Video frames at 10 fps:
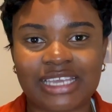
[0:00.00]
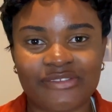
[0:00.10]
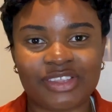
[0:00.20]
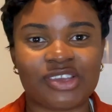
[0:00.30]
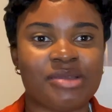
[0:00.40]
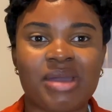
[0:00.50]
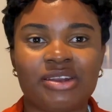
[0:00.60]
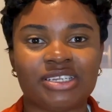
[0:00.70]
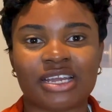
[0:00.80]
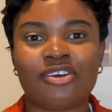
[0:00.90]
gave it to him, and he
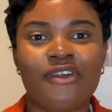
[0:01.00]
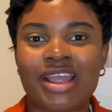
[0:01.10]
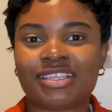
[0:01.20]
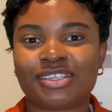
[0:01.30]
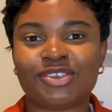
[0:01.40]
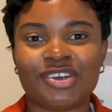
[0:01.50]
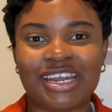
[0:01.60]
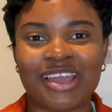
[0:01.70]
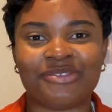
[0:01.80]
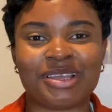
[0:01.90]
was like, all right, to your
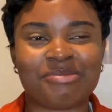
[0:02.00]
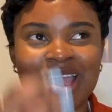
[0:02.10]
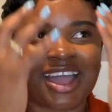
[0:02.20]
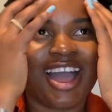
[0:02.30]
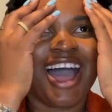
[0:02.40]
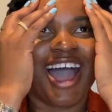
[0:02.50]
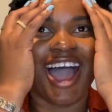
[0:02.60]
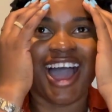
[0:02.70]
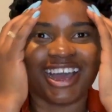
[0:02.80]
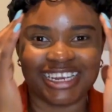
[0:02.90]
left. I'm like,
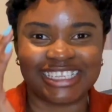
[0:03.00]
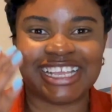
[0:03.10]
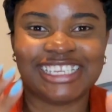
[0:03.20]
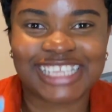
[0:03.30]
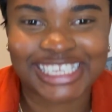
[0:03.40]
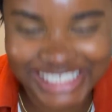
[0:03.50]
the test has